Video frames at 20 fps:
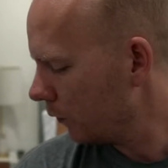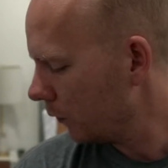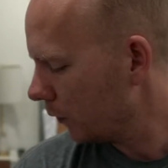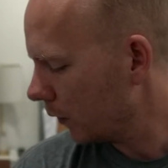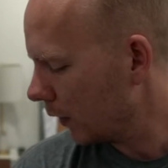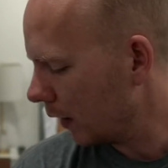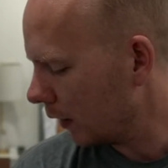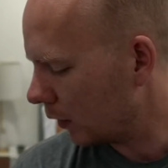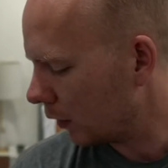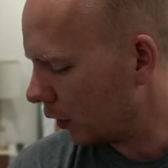
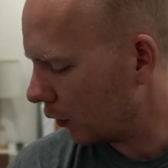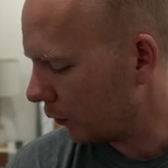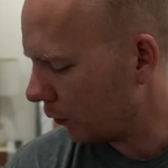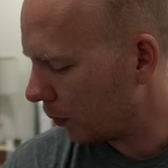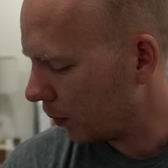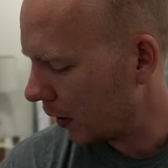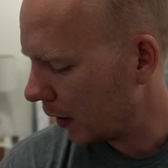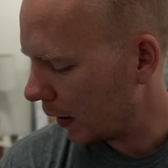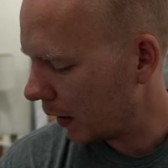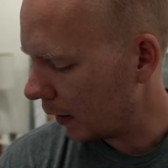it's good for
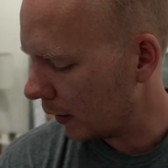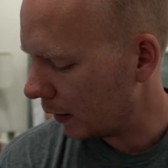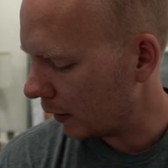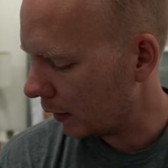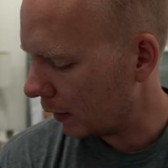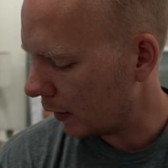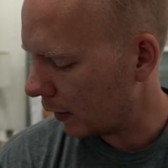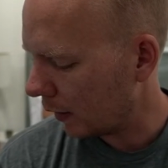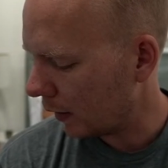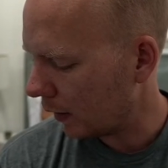me, and
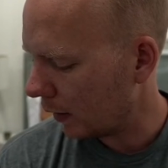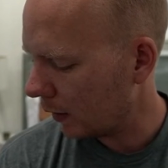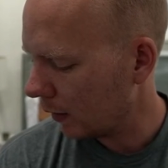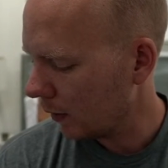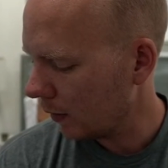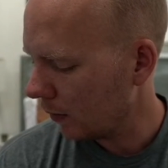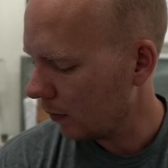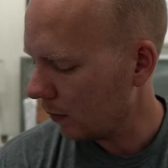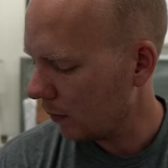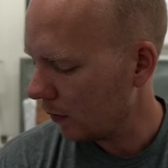
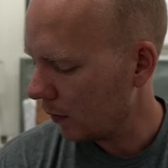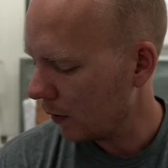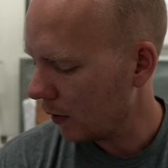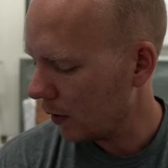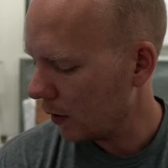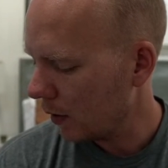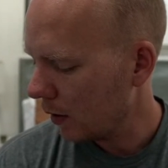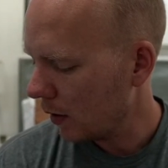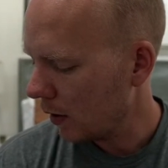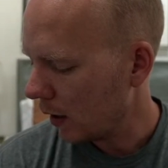
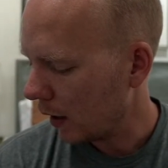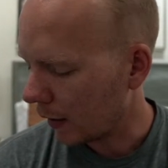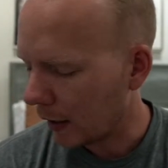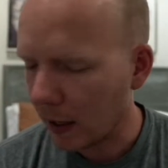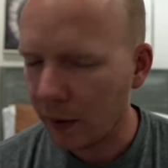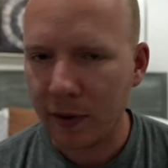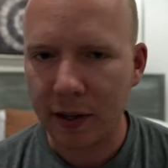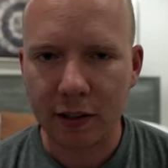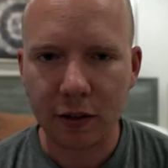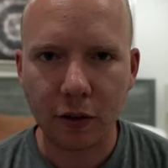I
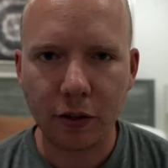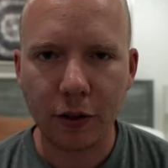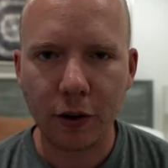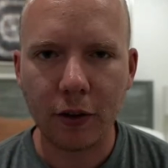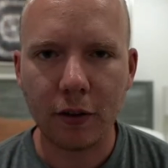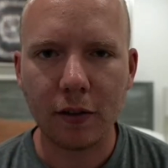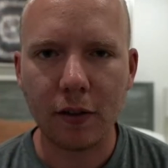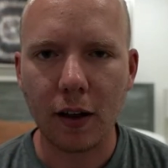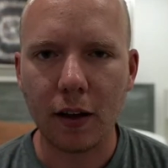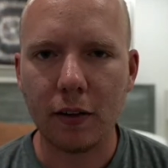can't wait till
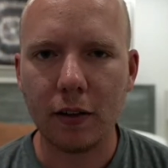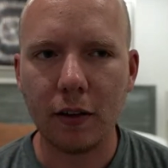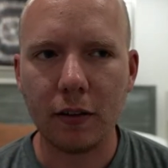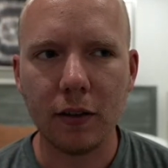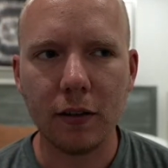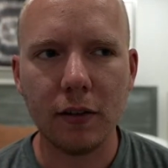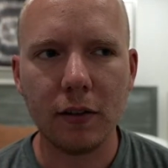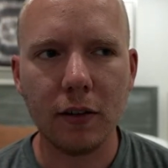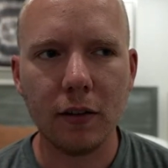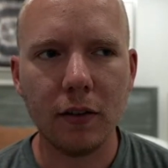Thursday
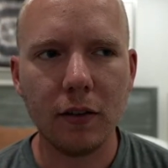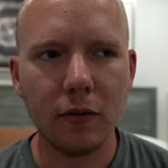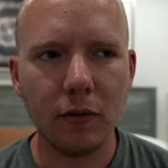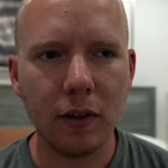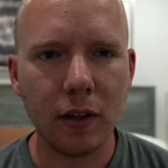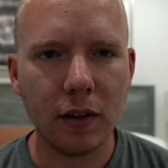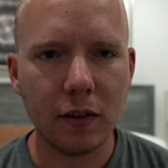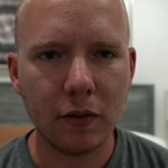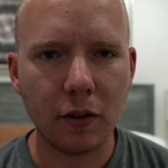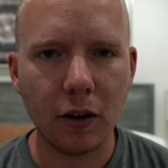when
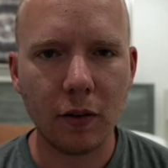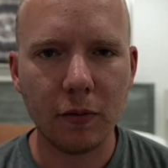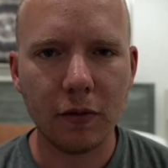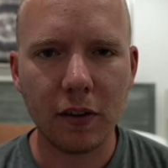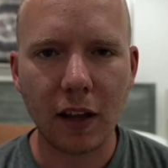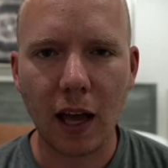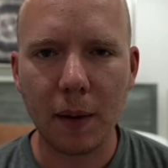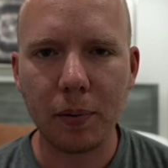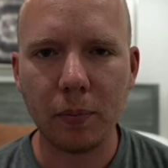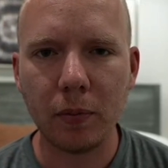they start
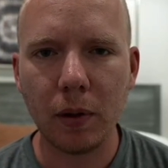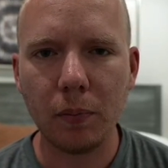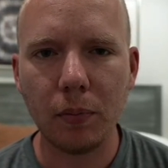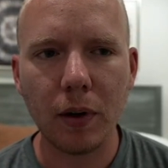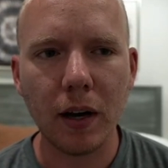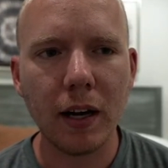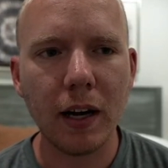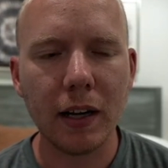zapping my brain.